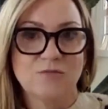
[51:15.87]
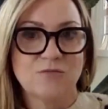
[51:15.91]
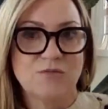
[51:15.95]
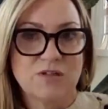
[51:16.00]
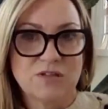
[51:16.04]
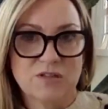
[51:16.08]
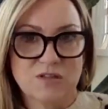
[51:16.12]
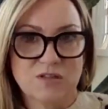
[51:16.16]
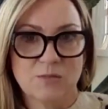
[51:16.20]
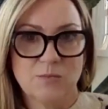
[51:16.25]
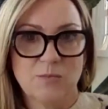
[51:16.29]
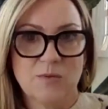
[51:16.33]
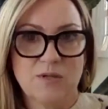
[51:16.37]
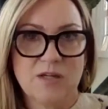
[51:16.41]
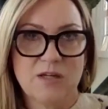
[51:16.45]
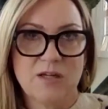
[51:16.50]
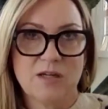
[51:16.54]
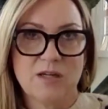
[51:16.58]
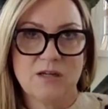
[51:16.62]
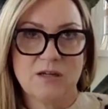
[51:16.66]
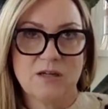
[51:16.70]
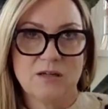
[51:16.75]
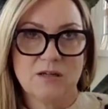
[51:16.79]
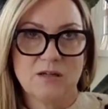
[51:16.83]

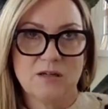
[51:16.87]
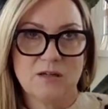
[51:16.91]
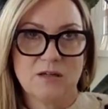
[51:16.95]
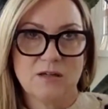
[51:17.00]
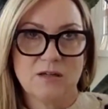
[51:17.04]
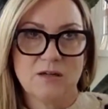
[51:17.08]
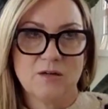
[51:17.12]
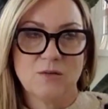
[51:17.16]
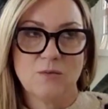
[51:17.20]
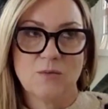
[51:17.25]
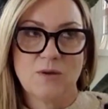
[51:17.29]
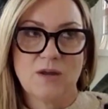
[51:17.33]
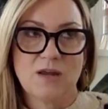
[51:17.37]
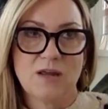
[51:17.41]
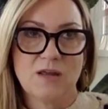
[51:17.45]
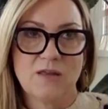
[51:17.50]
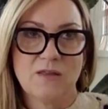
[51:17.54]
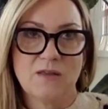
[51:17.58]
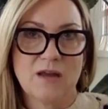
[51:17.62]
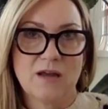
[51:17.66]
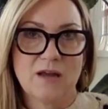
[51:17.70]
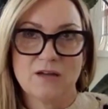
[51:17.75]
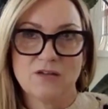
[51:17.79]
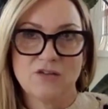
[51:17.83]
recipe in a way
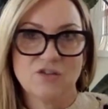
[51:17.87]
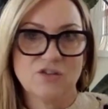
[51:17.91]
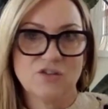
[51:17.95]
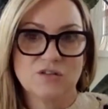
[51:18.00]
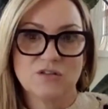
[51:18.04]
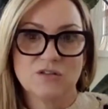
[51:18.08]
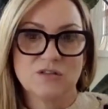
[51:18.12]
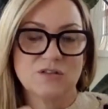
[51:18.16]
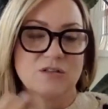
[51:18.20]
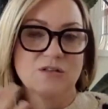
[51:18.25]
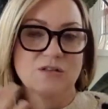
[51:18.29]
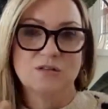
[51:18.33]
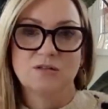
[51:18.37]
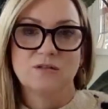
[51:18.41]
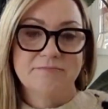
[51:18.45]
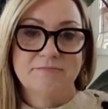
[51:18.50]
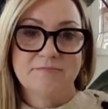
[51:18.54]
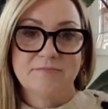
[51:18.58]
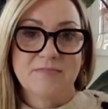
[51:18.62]
that just